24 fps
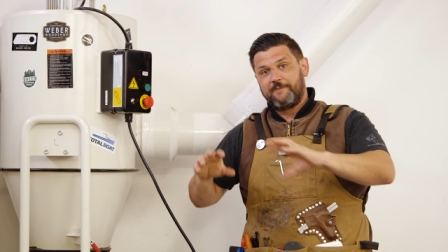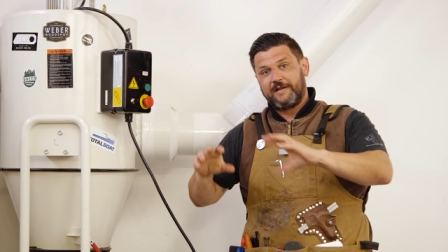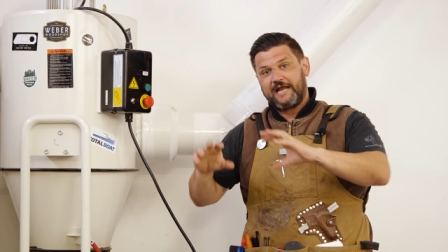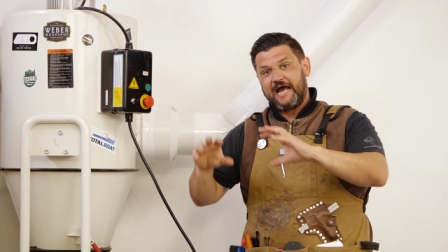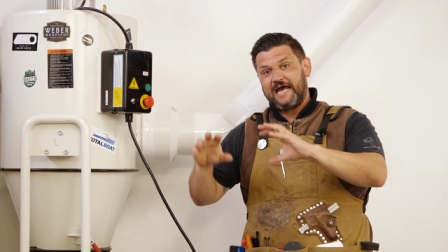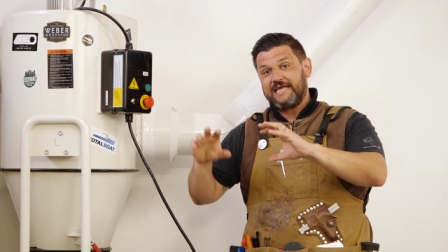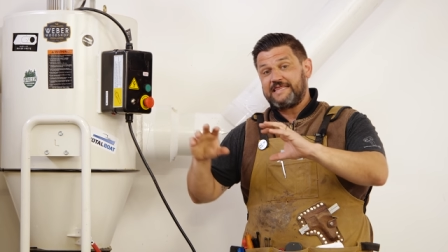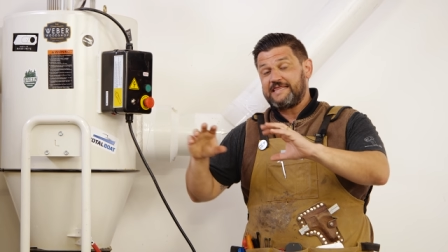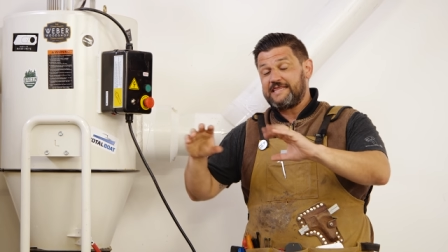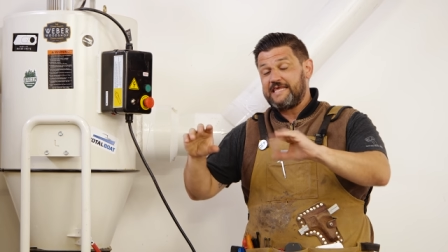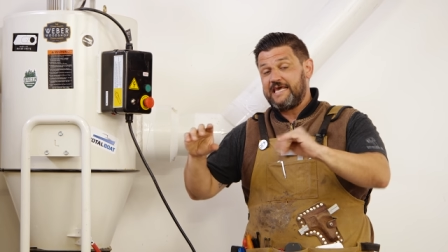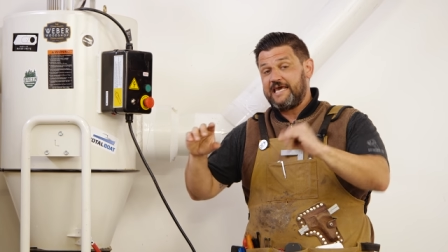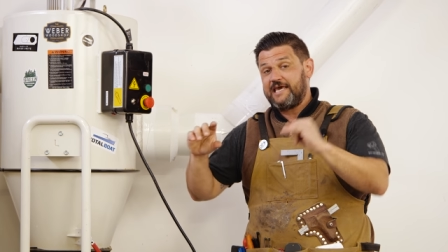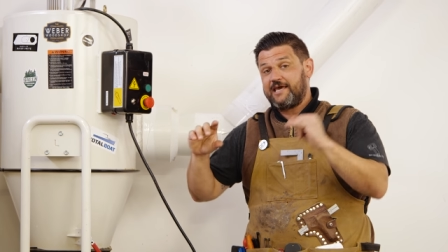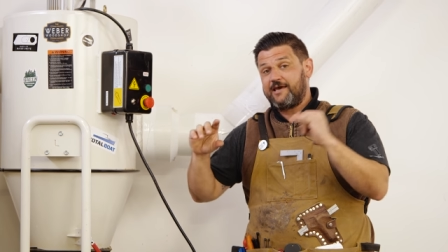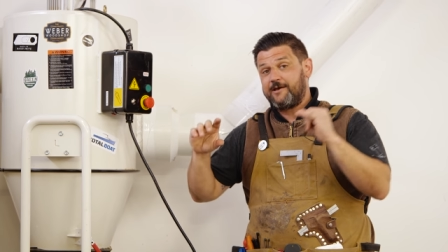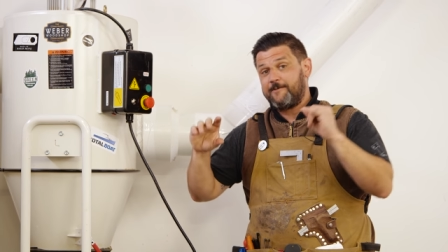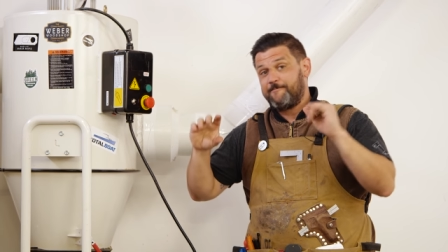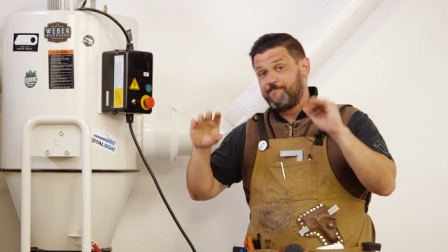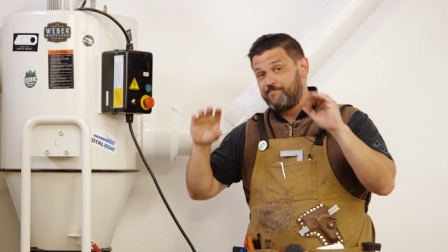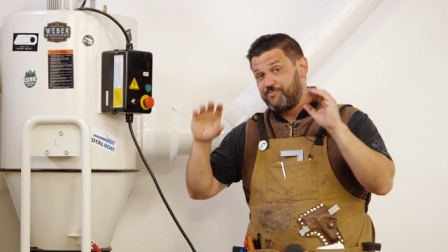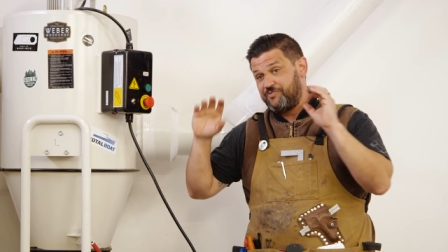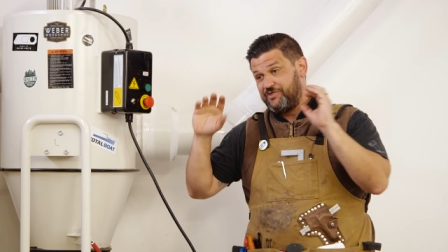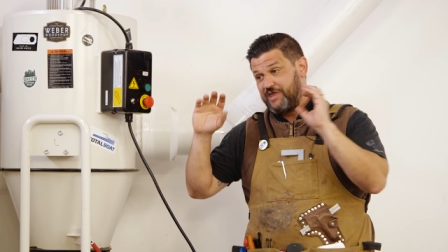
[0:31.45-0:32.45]
But I
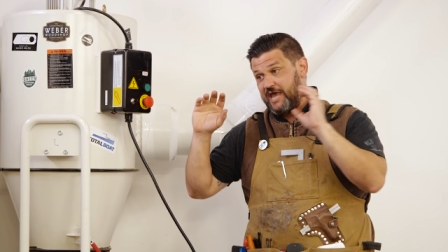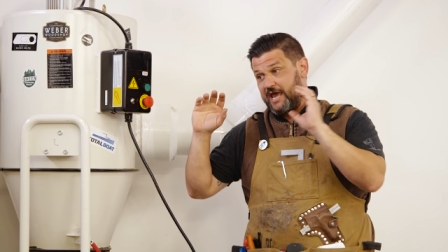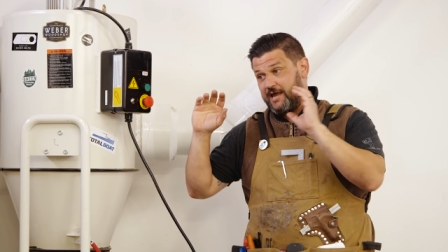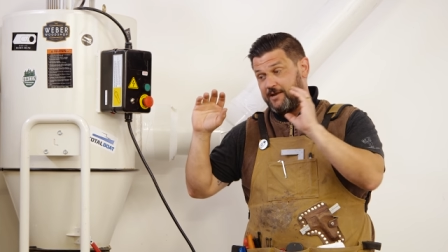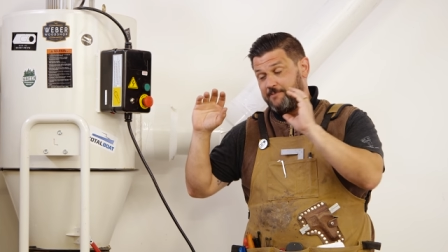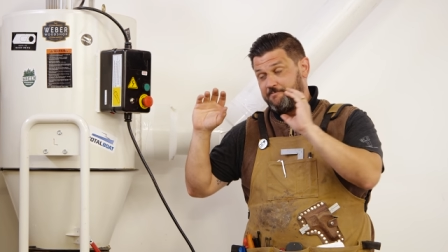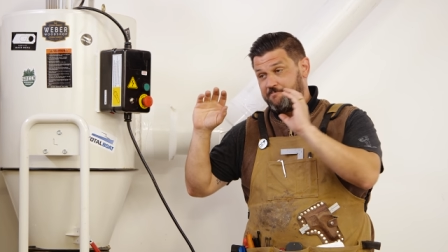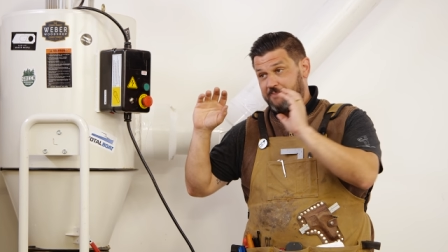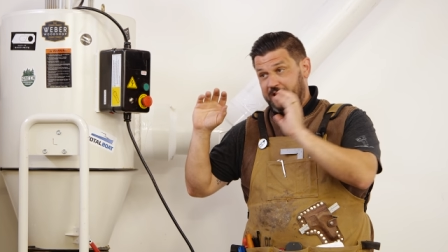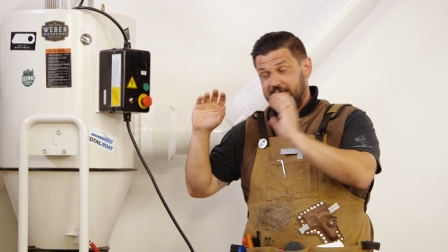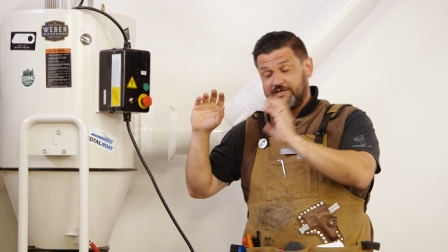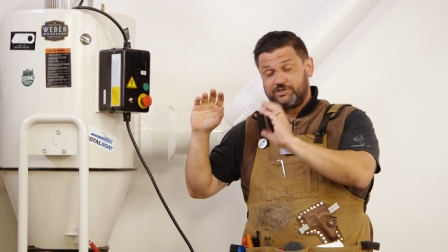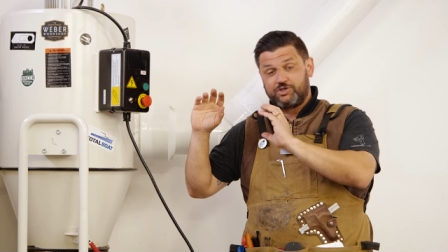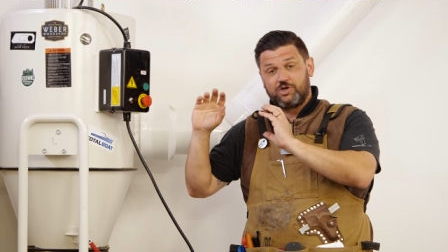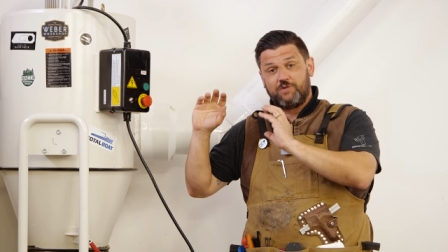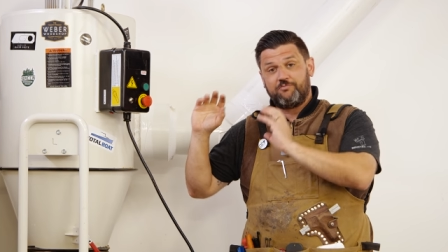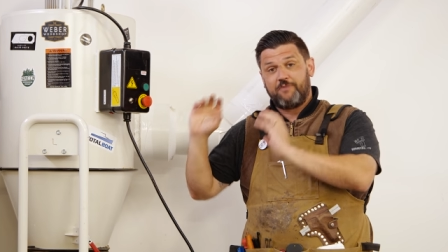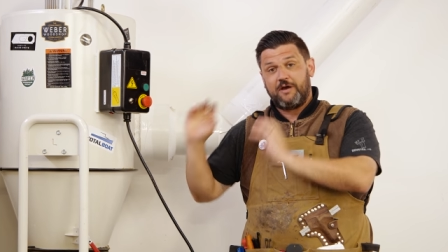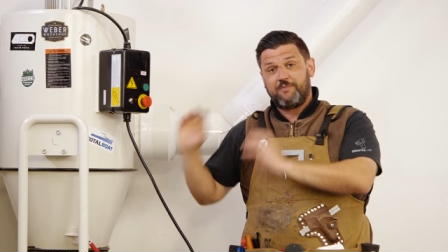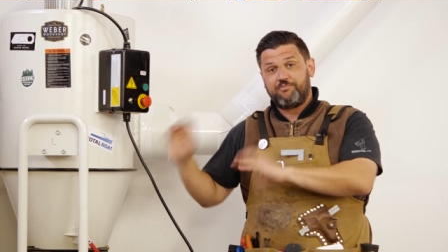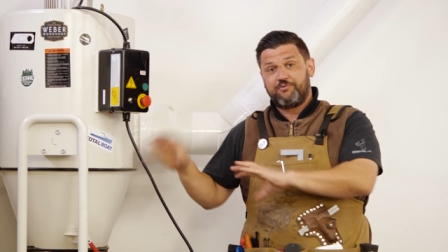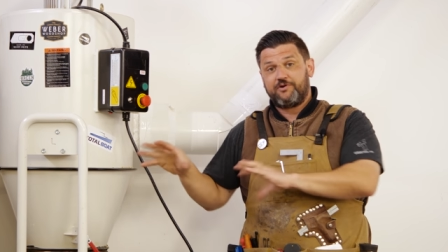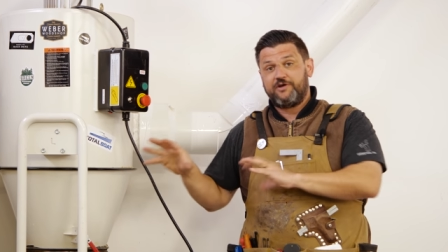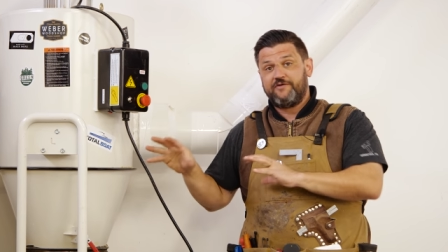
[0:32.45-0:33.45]
think that based on
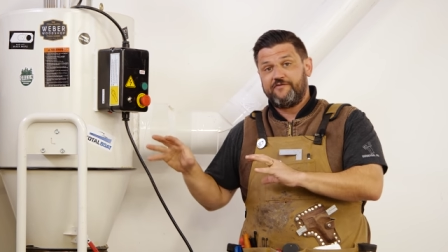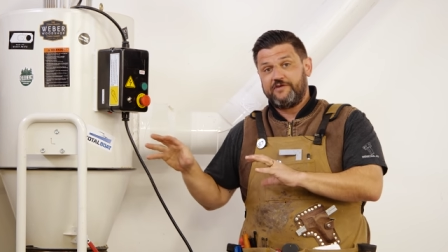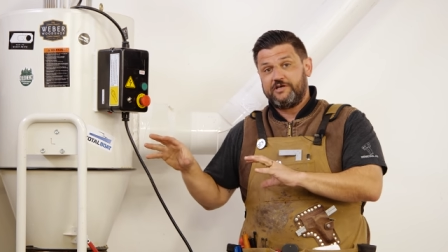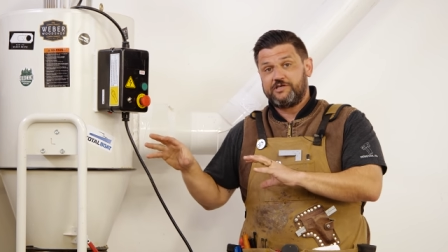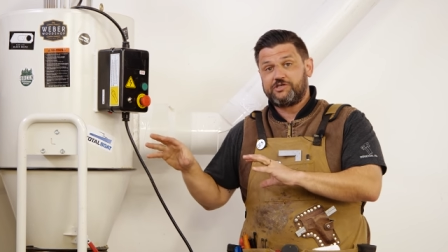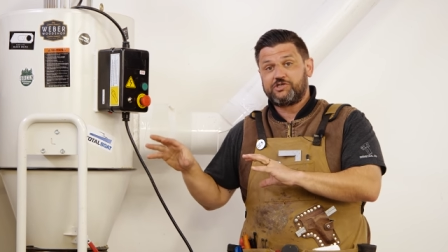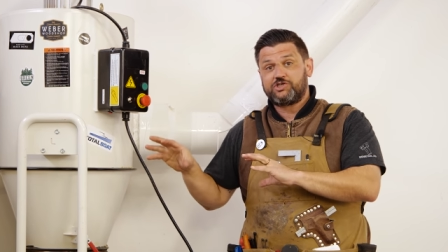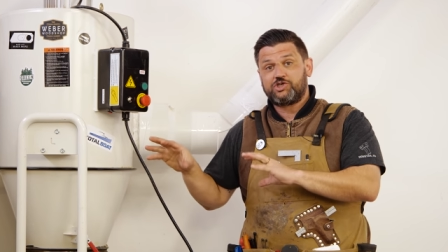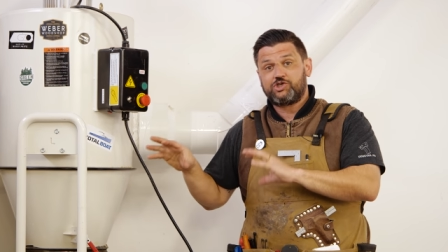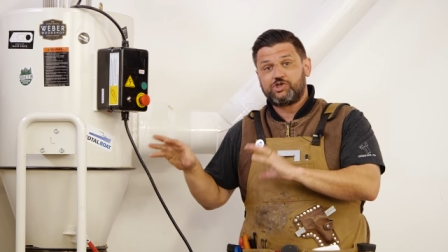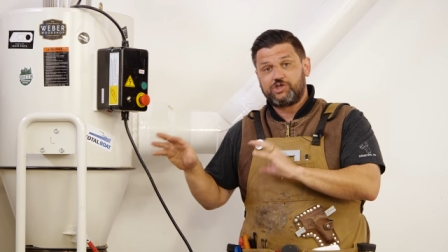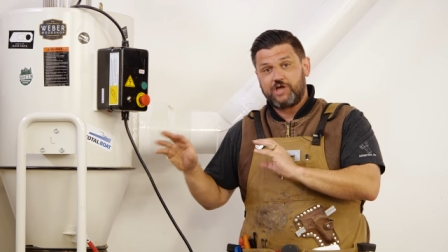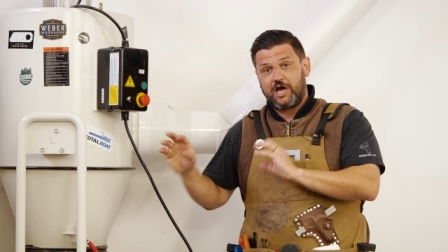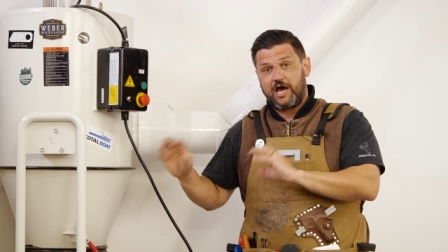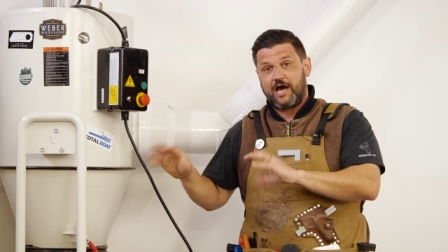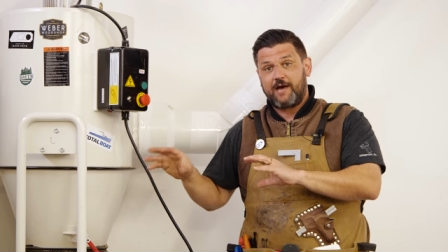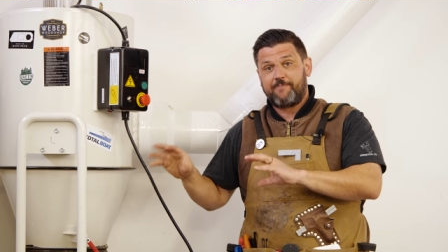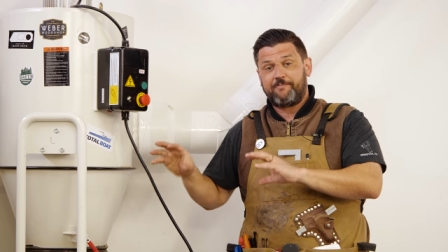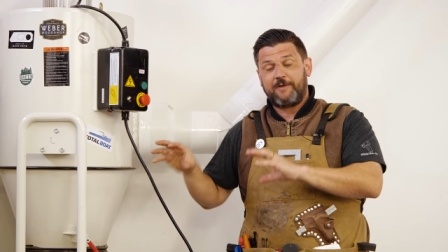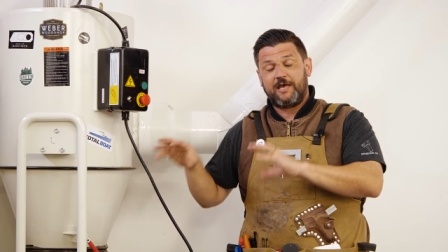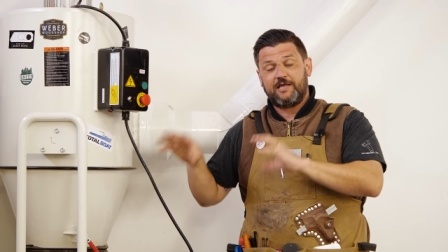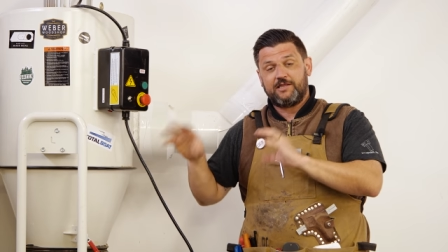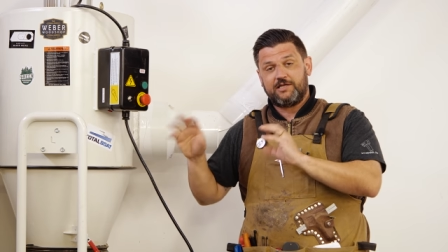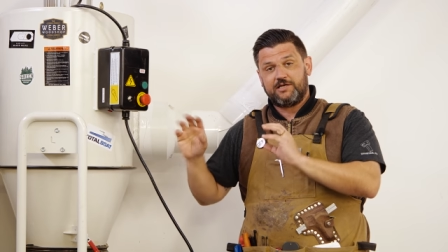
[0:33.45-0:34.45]
my previous
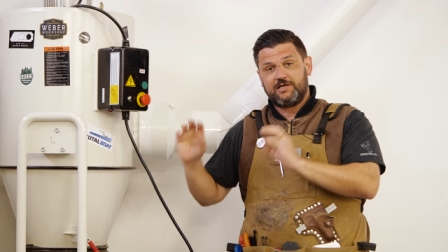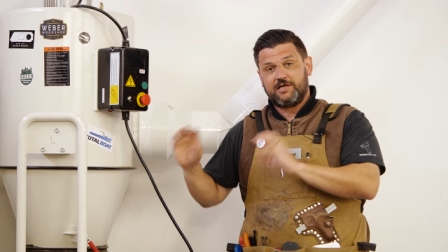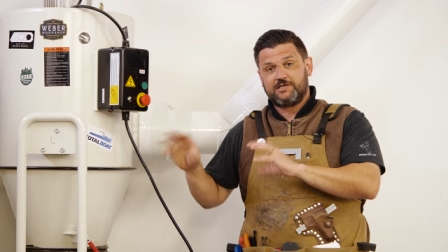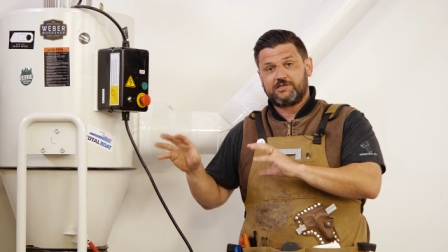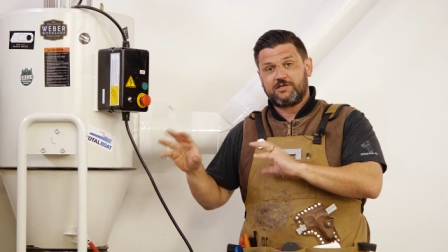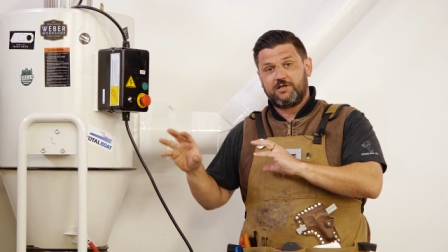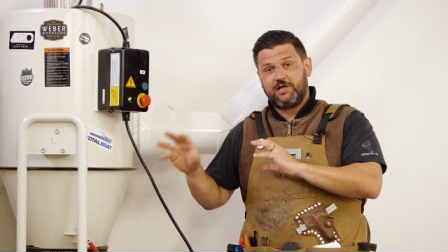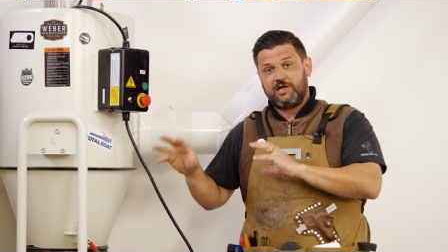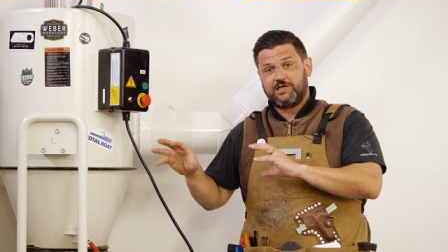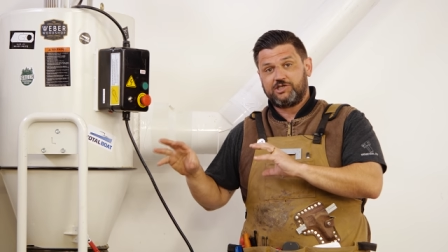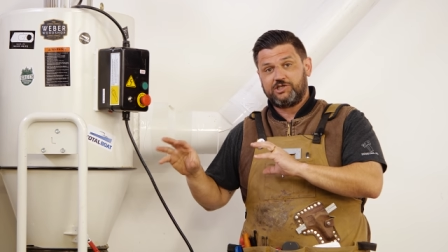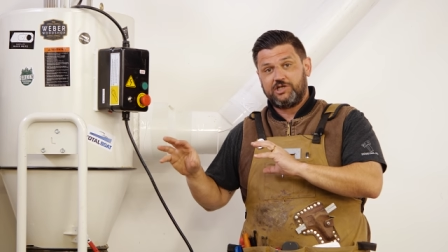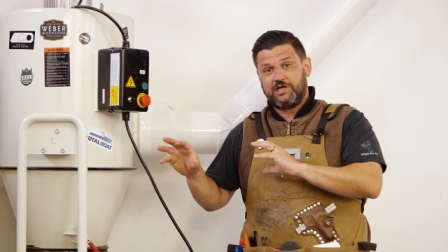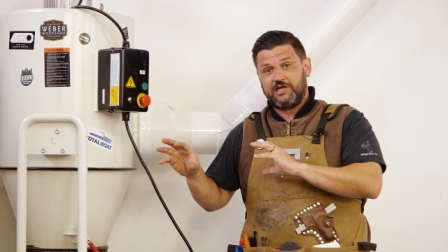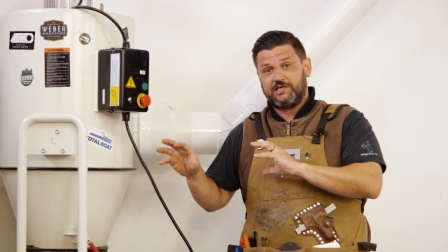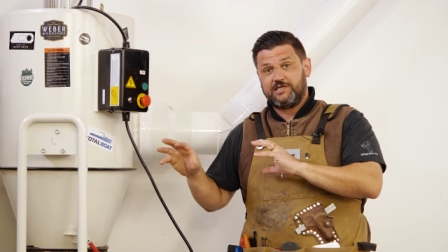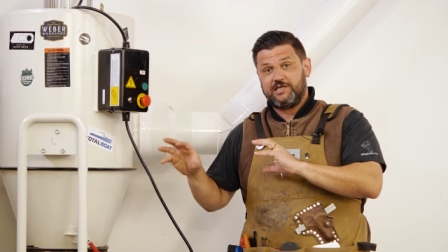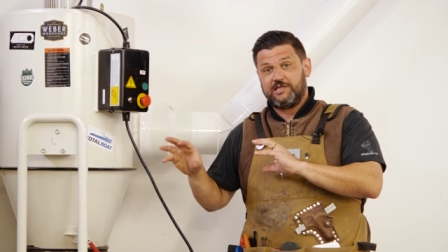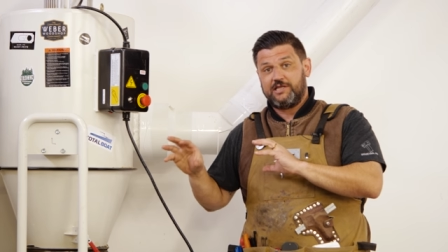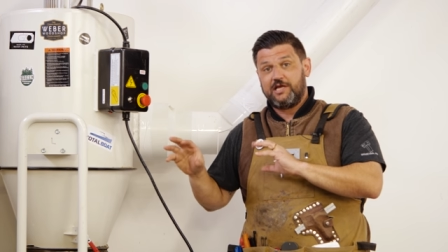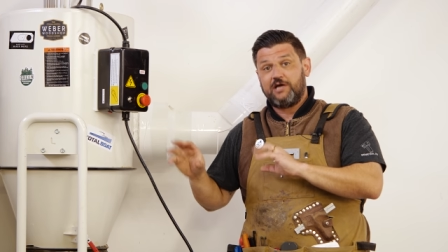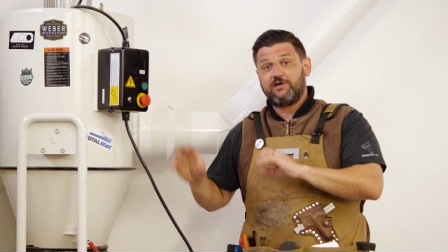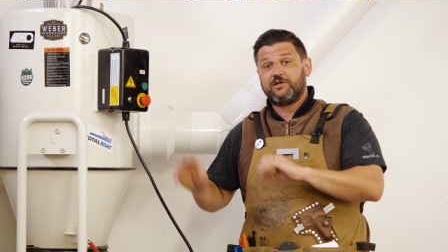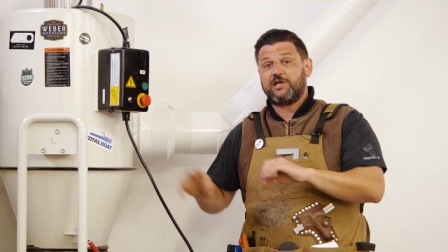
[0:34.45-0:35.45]
shop and the dust collection I
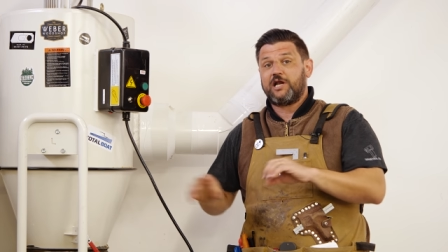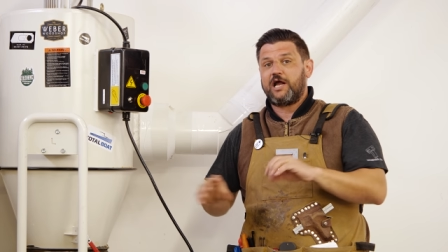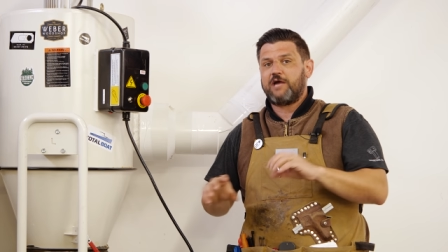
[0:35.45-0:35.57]
did there,